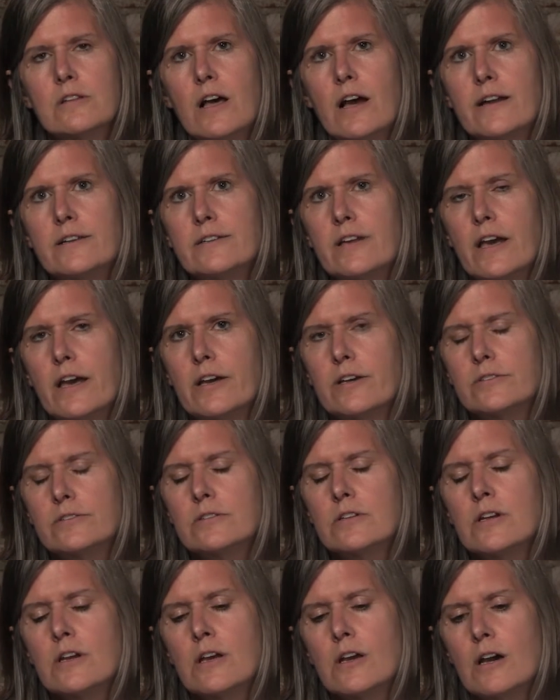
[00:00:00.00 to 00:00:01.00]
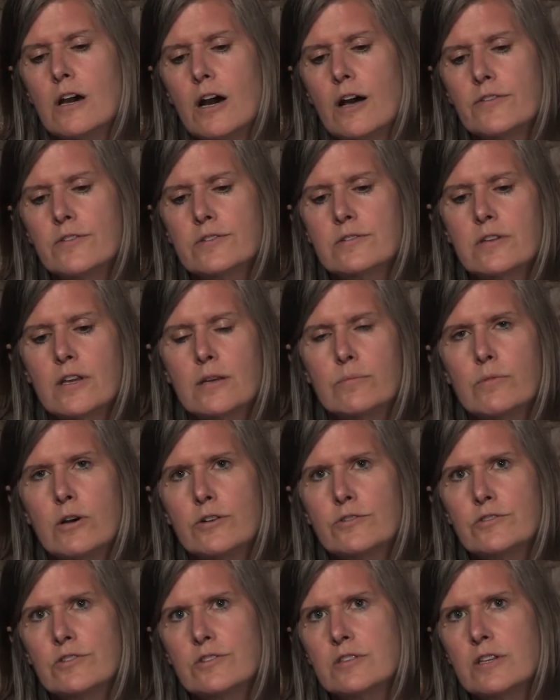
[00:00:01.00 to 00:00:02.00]
lie down on the same
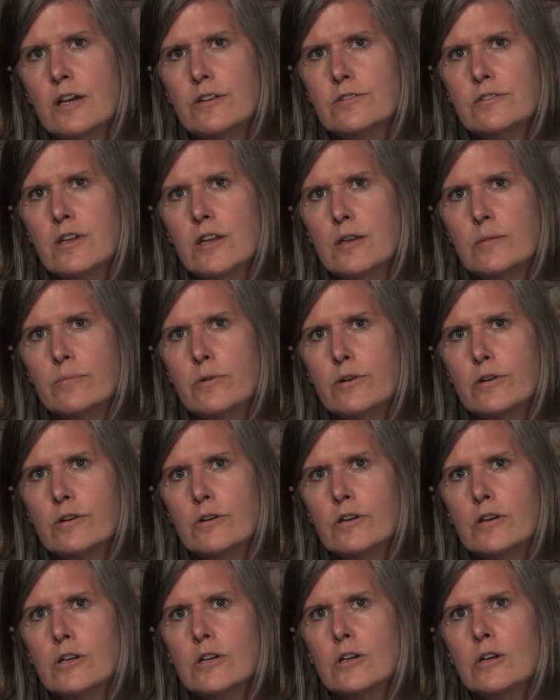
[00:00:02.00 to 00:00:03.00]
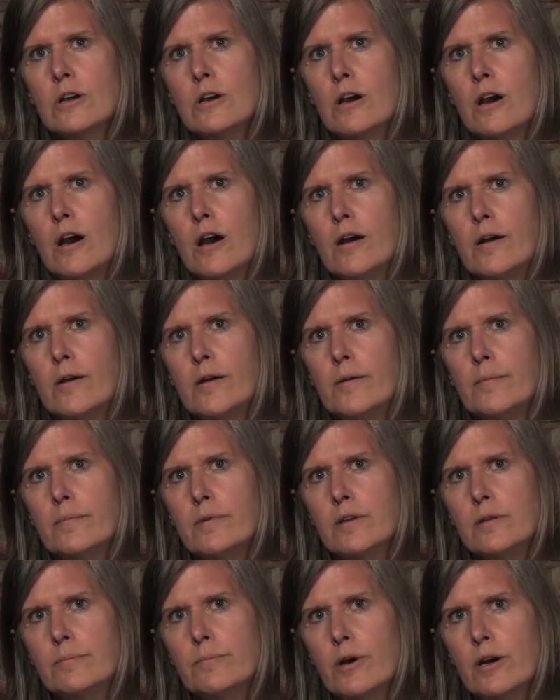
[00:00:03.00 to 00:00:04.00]
ultrasound table
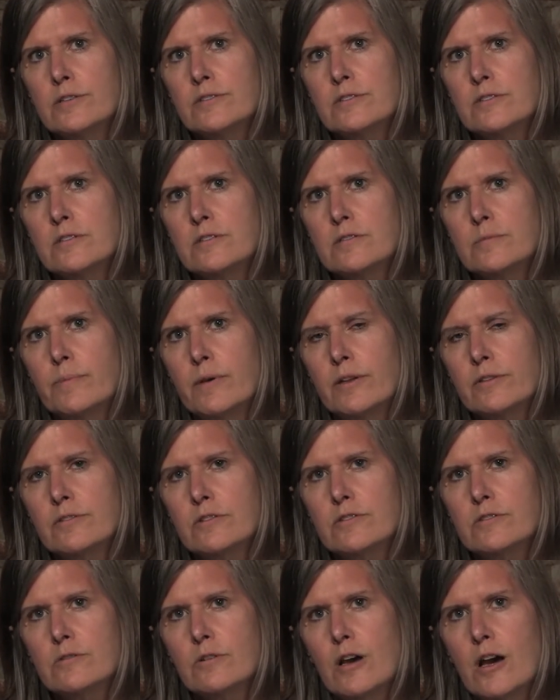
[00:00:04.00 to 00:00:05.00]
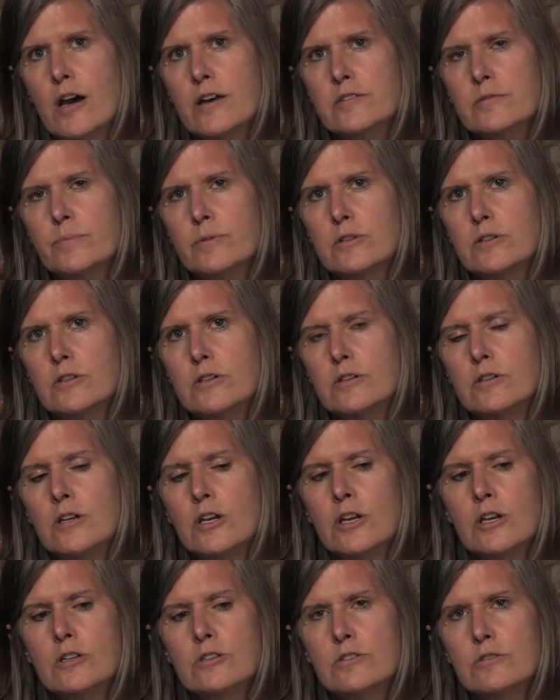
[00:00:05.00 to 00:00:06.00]
um, in Boston's Beth Israel Hospital
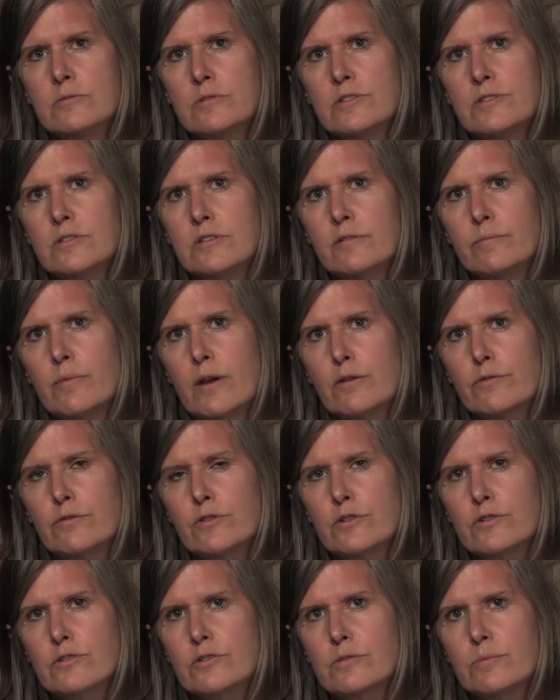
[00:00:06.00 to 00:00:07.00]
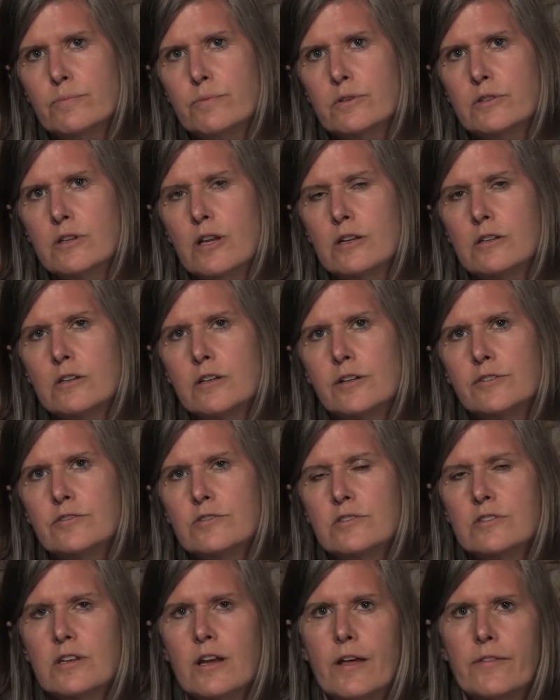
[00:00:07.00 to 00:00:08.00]
to receive my first prenatal
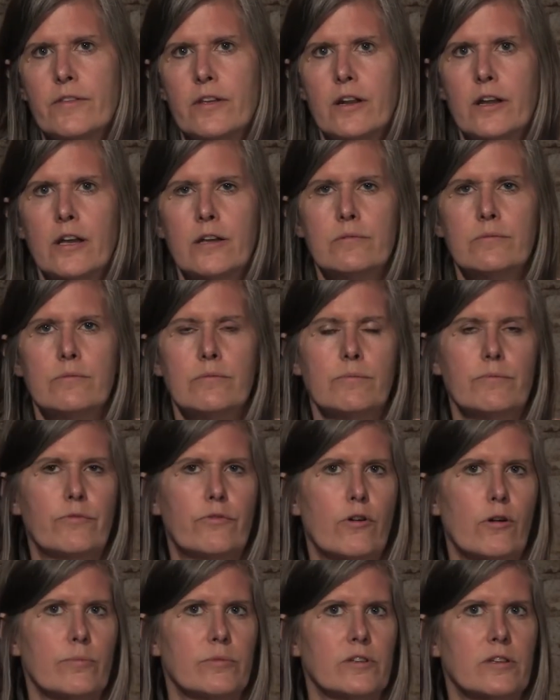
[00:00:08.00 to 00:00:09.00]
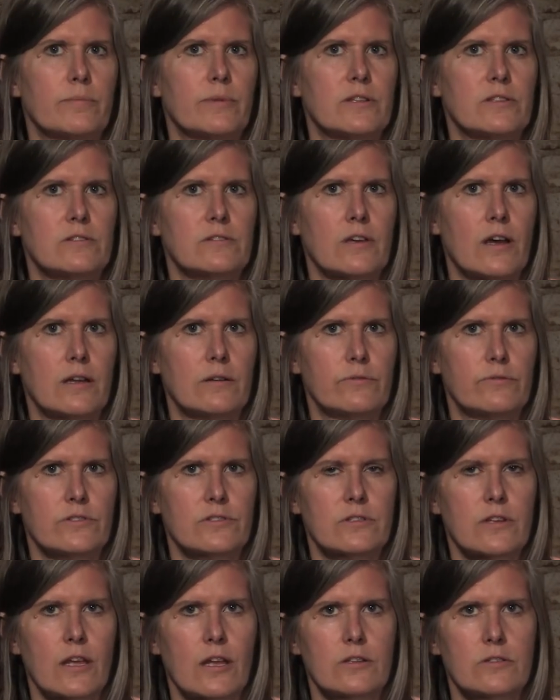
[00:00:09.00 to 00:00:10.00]
ultrasound that I had formerly been signed for
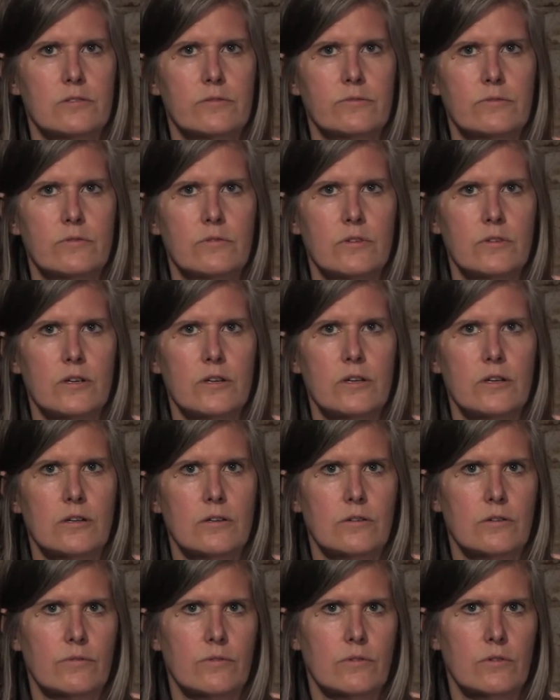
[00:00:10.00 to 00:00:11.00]
scans of uh,